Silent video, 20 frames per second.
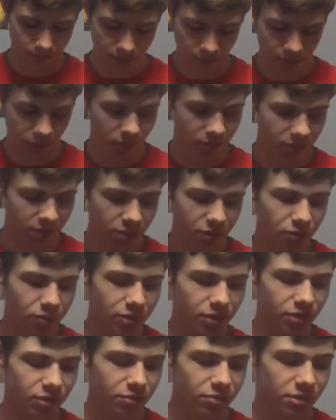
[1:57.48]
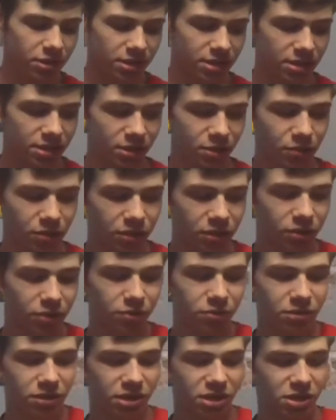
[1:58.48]
you could use
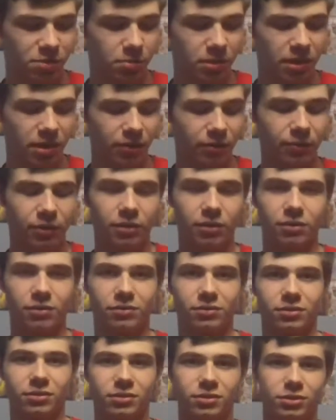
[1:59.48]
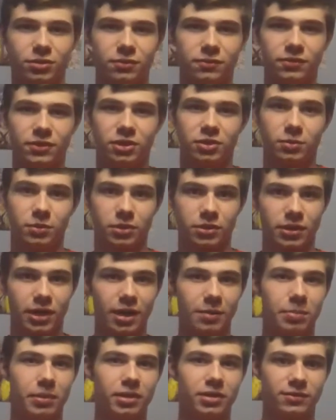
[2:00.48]
this spinning reel to fish with
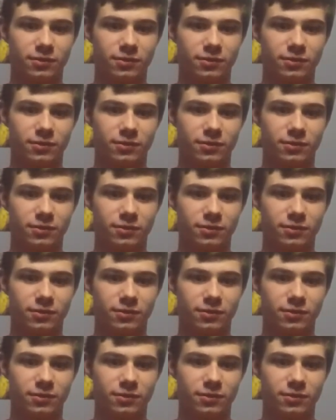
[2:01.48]
crankbaits.